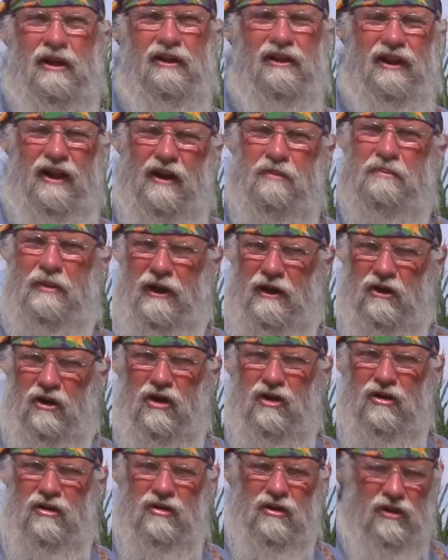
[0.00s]
little
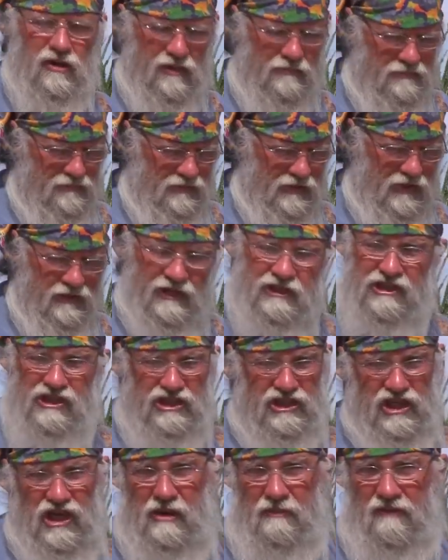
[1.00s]
bigger. Now, this
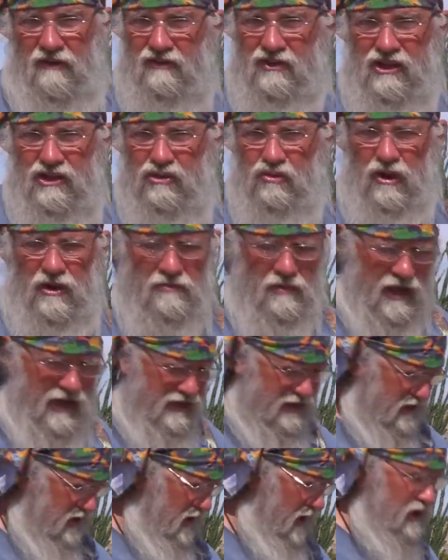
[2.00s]
is cheap,
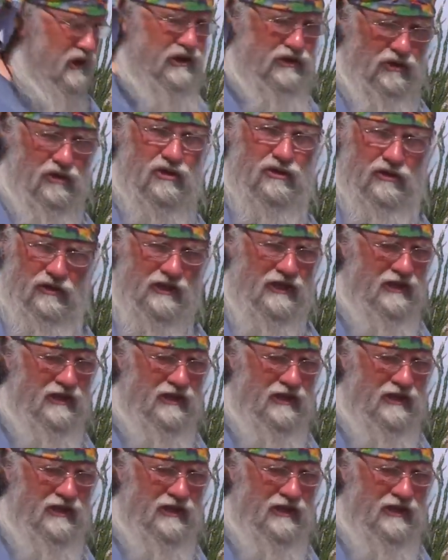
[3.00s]
$15-$20. I'll show you the